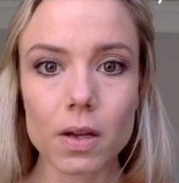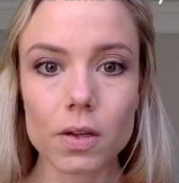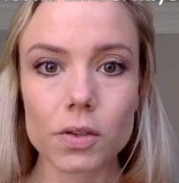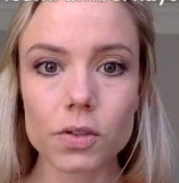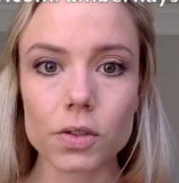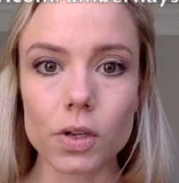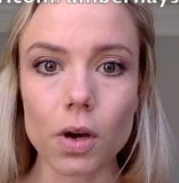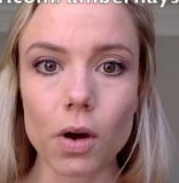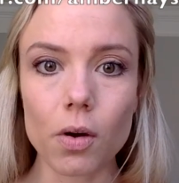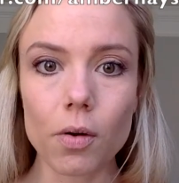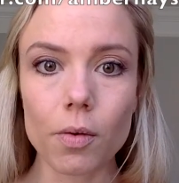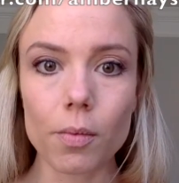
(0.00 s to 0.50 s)

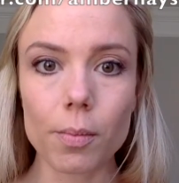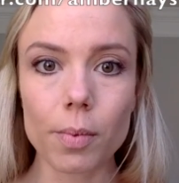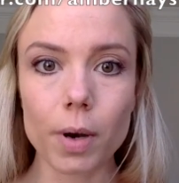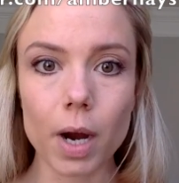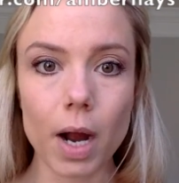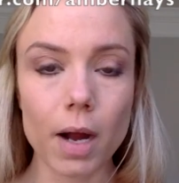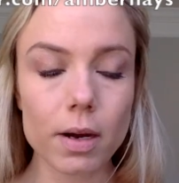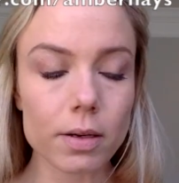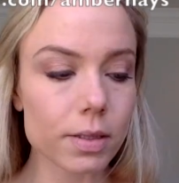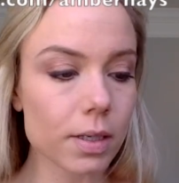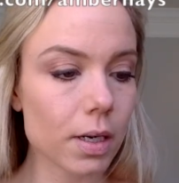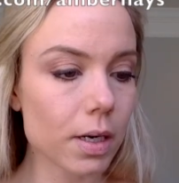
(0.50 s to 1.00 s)
So
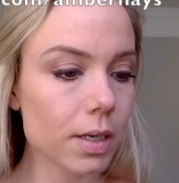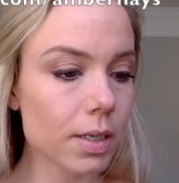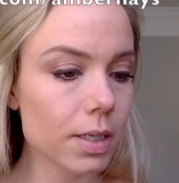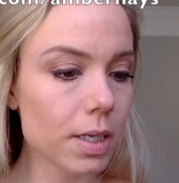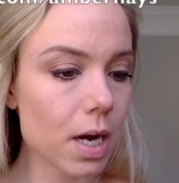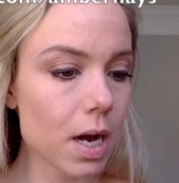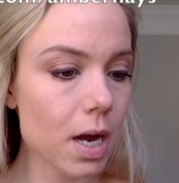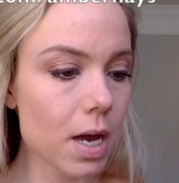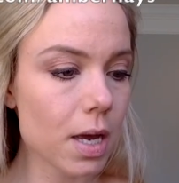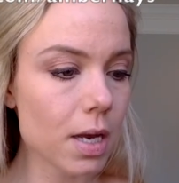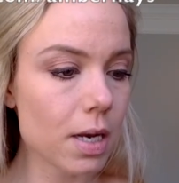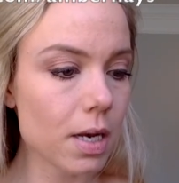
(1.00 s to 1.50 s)
brows are
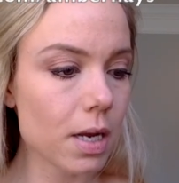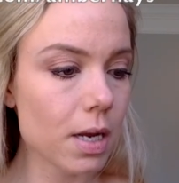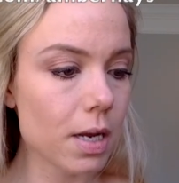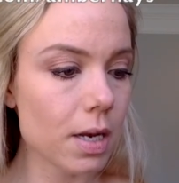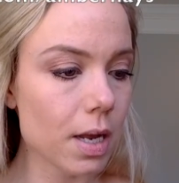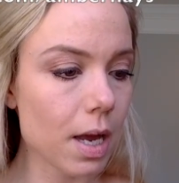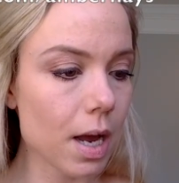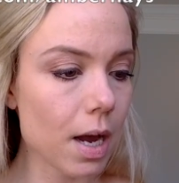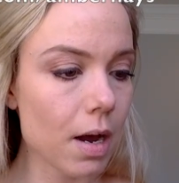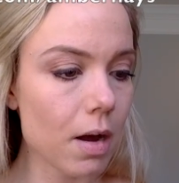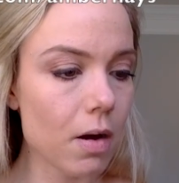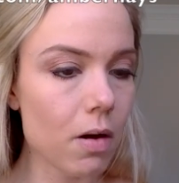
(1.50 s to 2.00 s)
done.
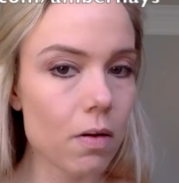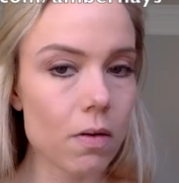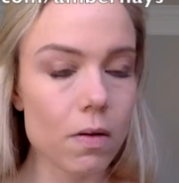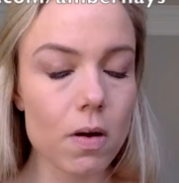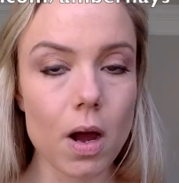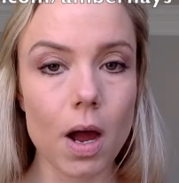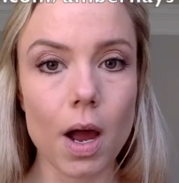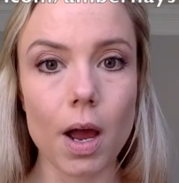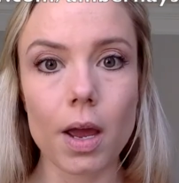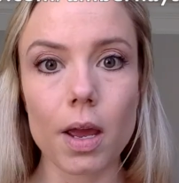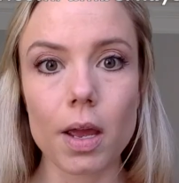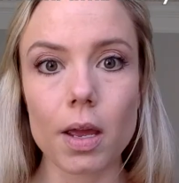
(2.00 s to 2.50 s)
Now
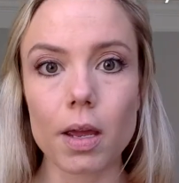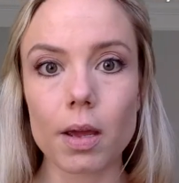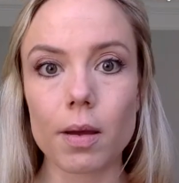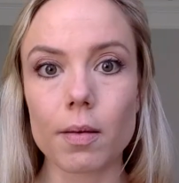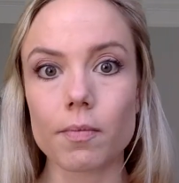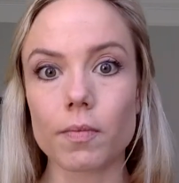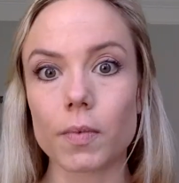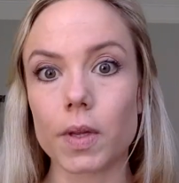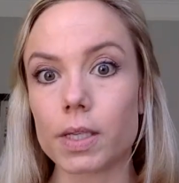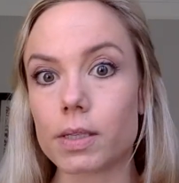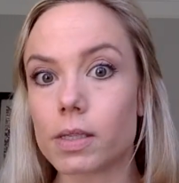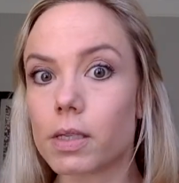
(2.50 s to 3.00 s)

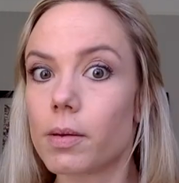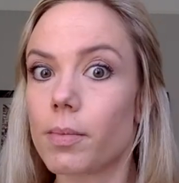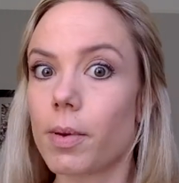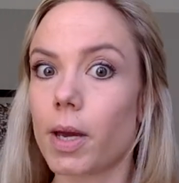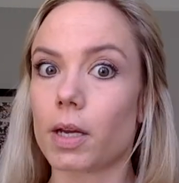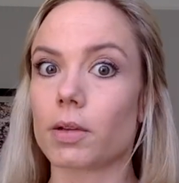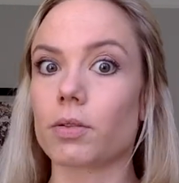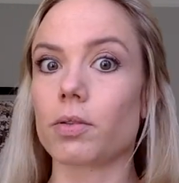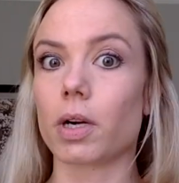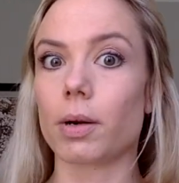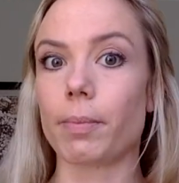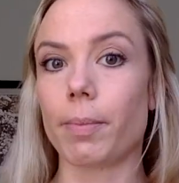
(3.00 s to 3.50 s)
let's get
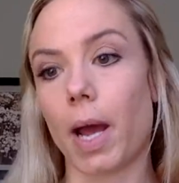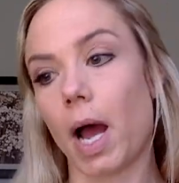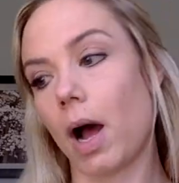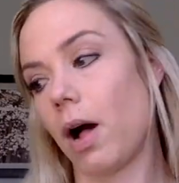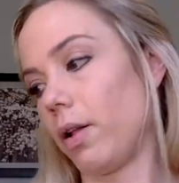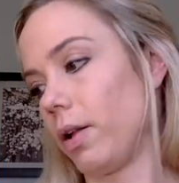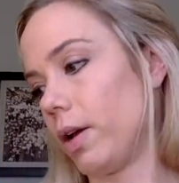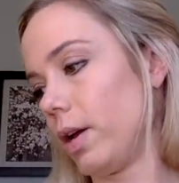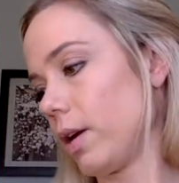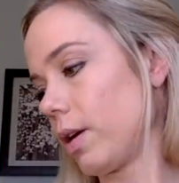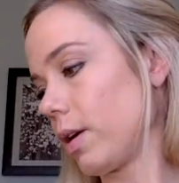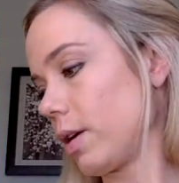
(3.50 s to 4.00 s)
back to our
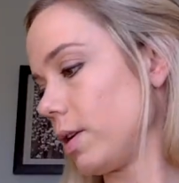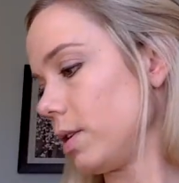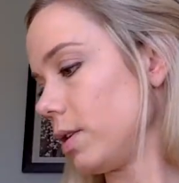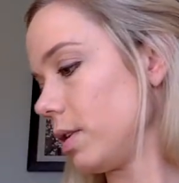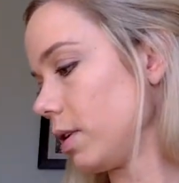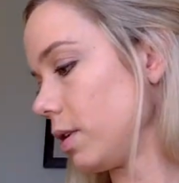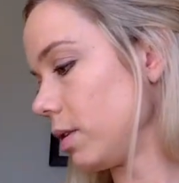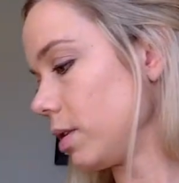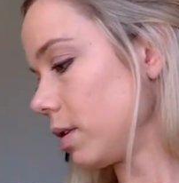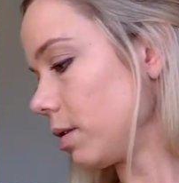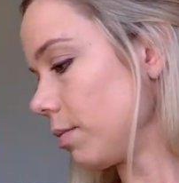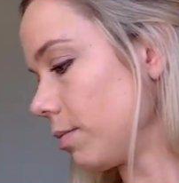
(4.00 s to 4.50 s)
palette because
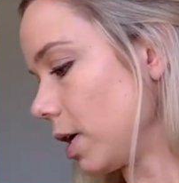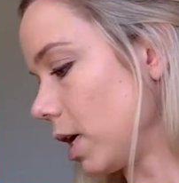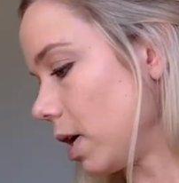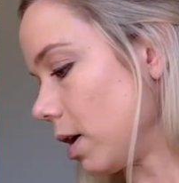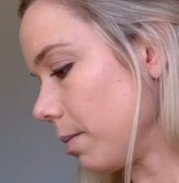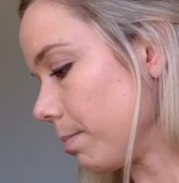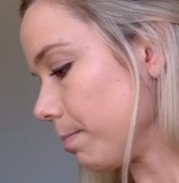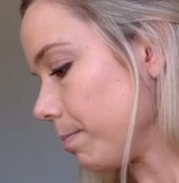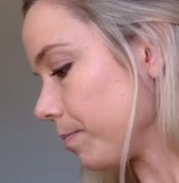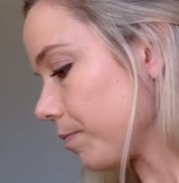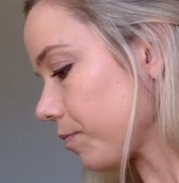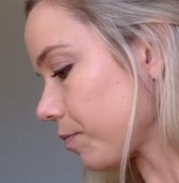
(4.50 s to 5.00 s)
it's the
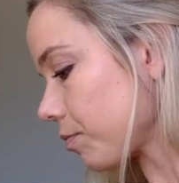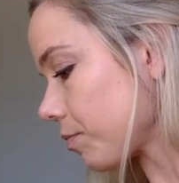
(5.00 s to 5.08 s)
bomb.